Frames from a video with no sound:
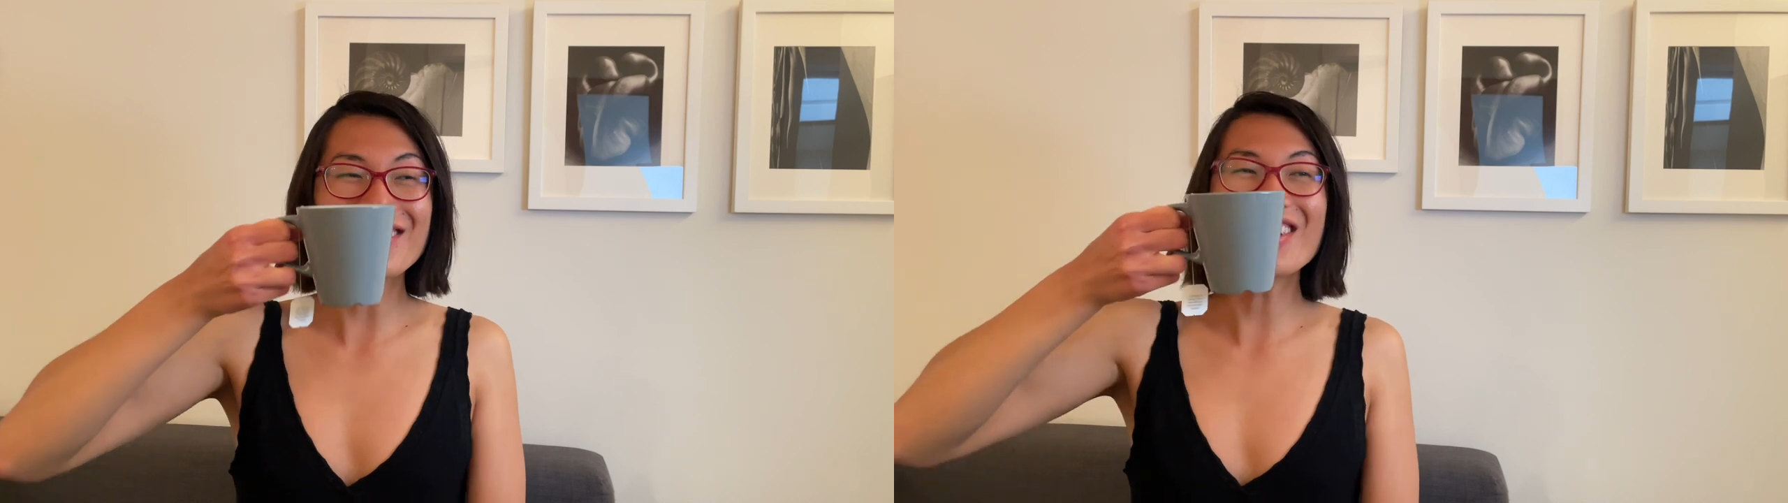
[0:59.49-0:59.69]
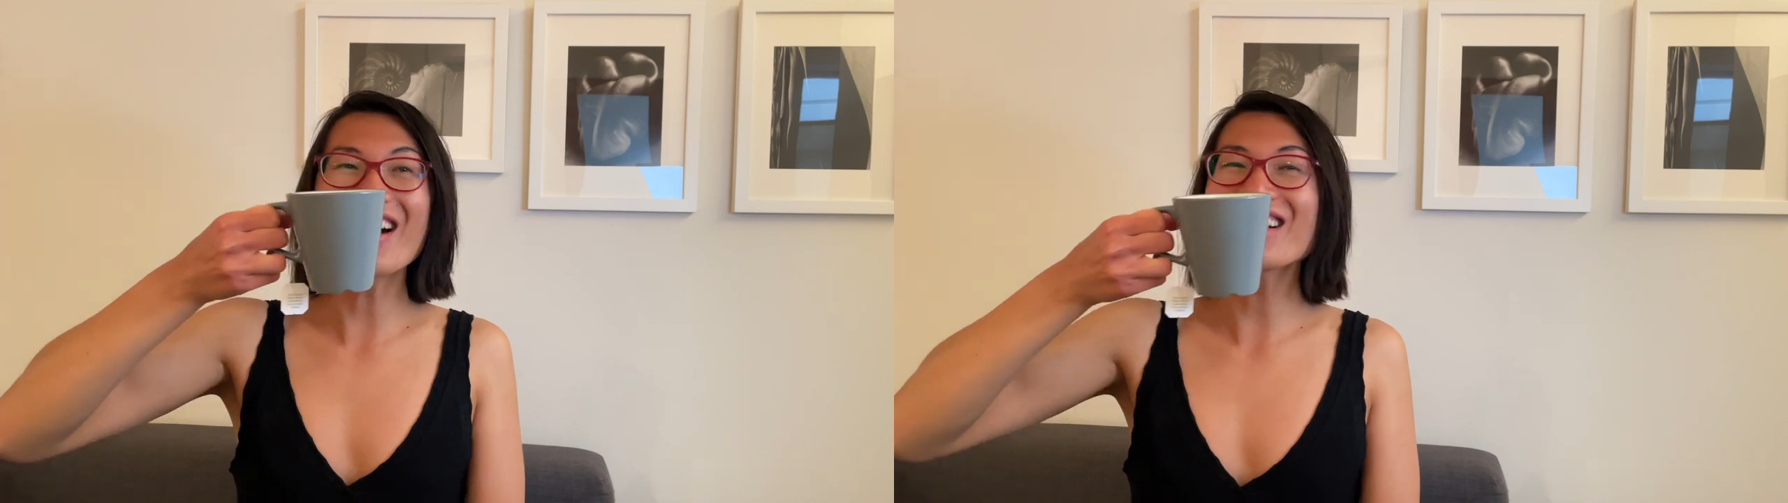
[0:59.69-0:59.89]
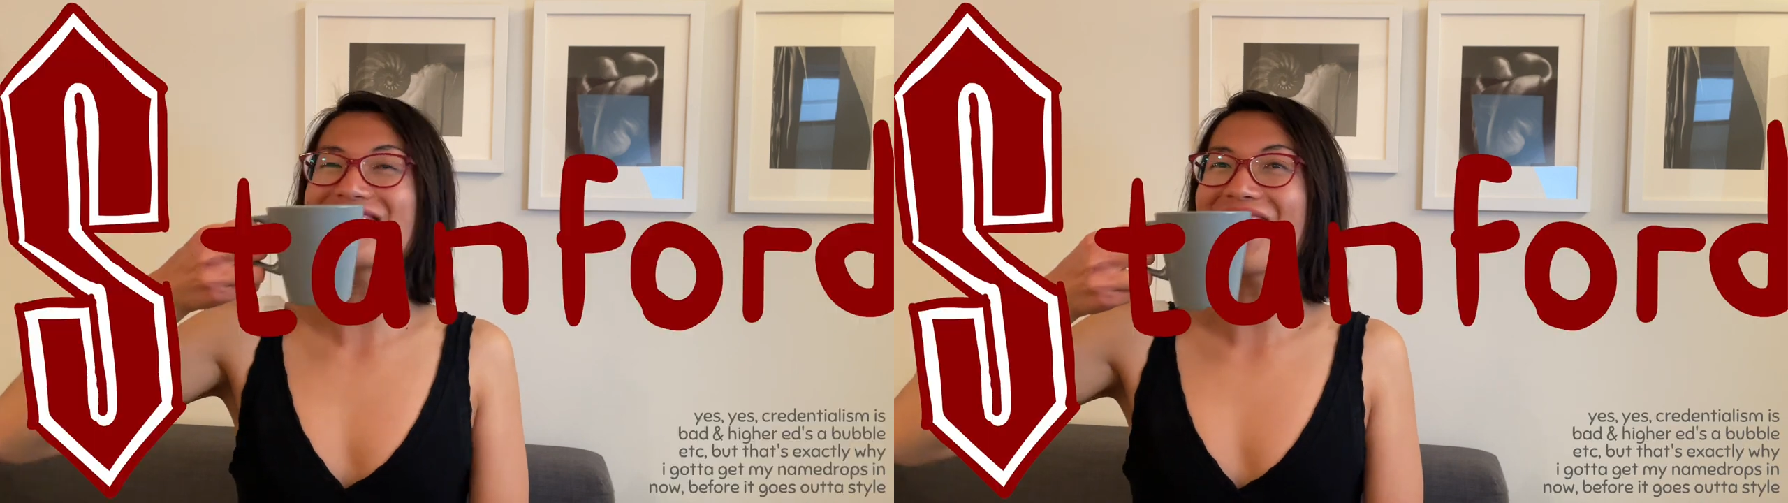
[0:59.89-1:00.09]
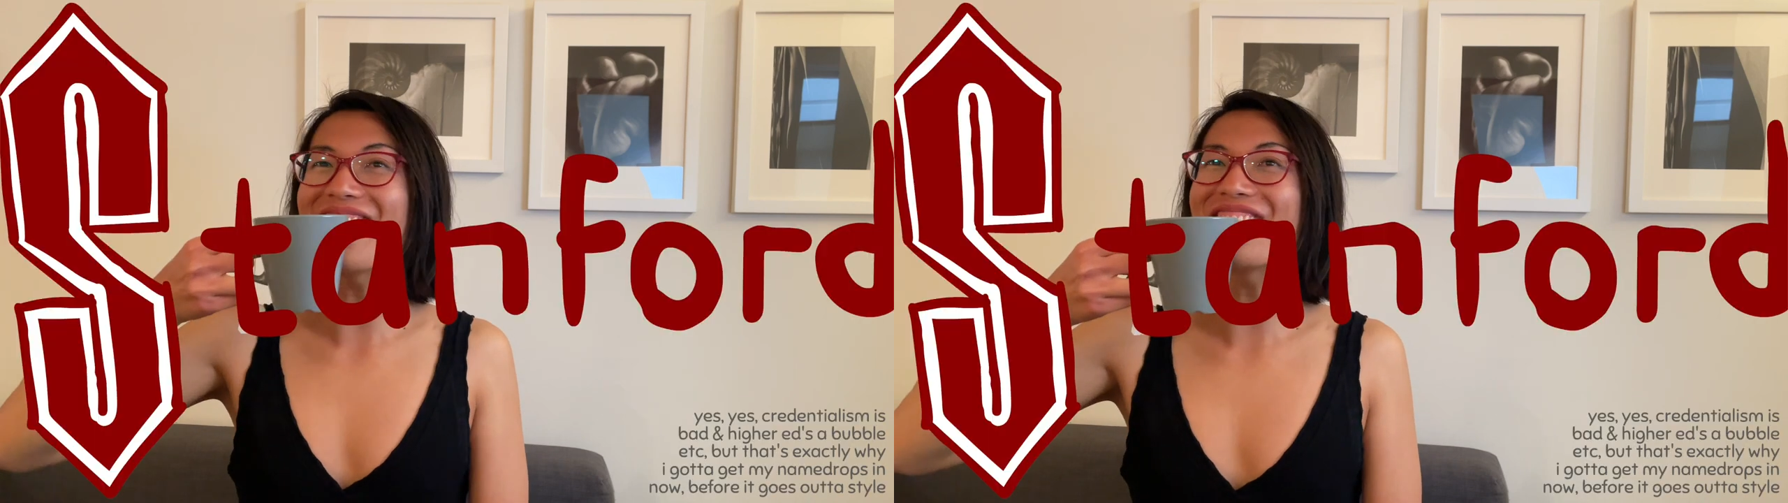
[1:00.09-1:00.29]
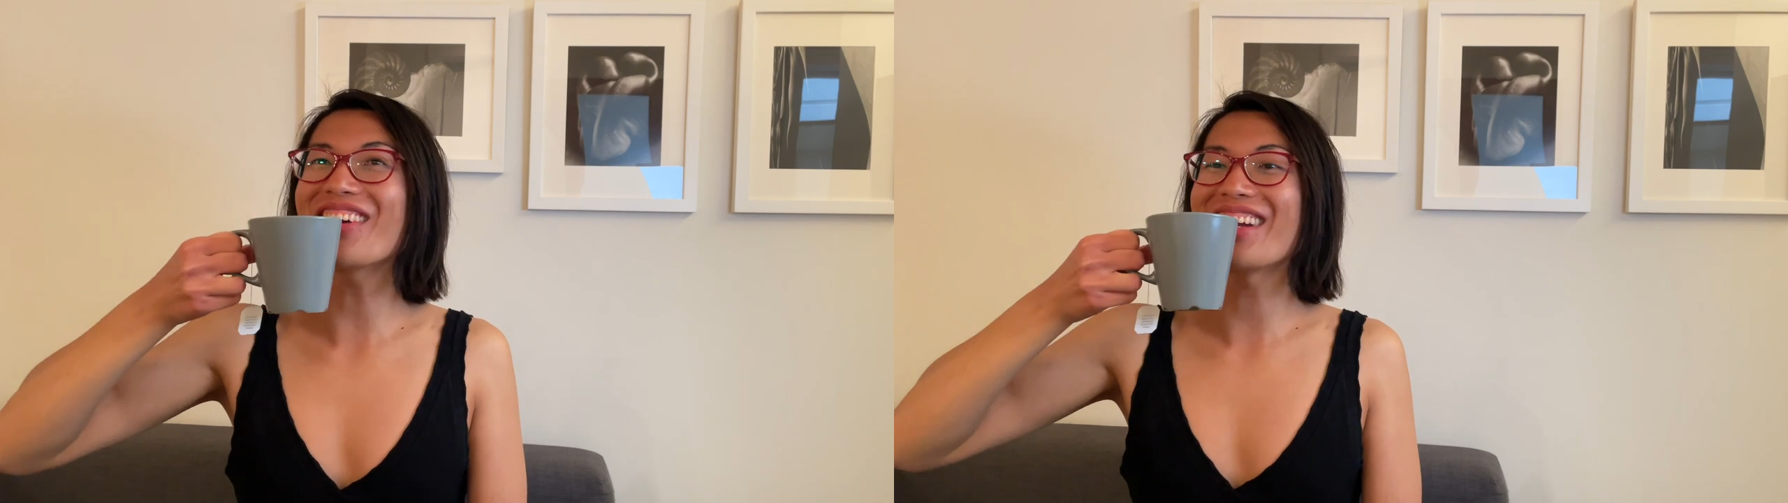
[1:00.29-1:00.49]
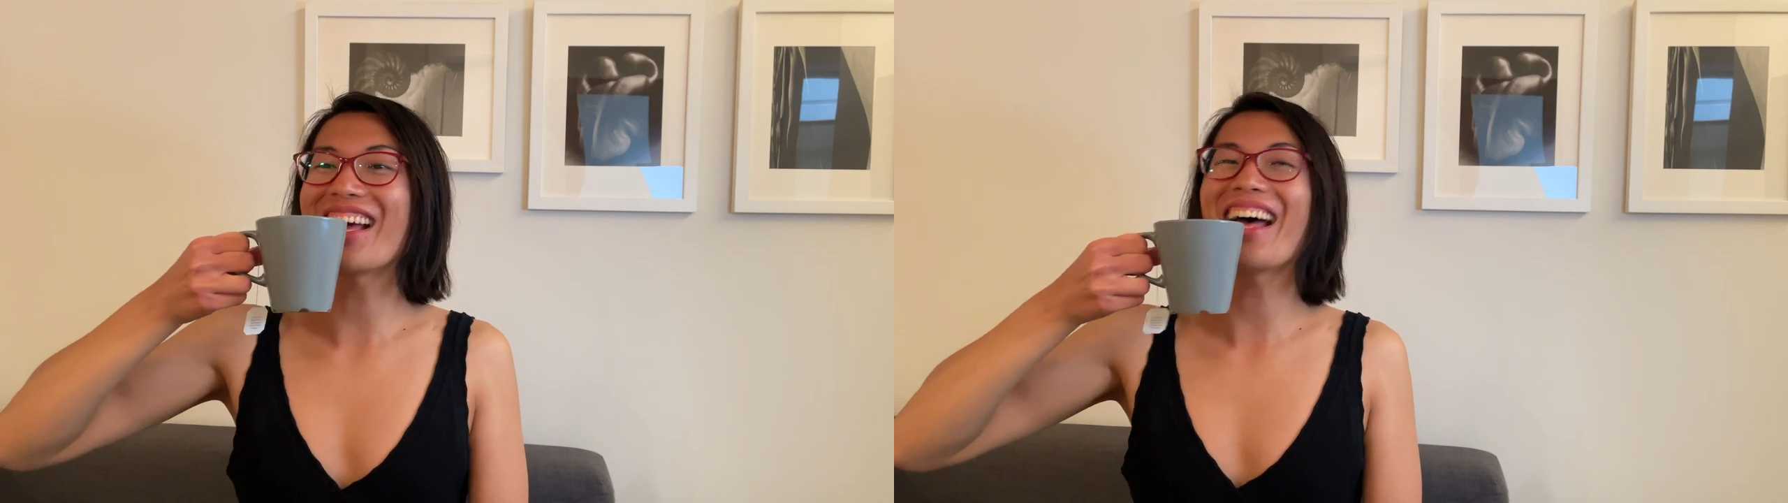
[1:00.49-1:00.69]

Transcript: a talk at Stanford.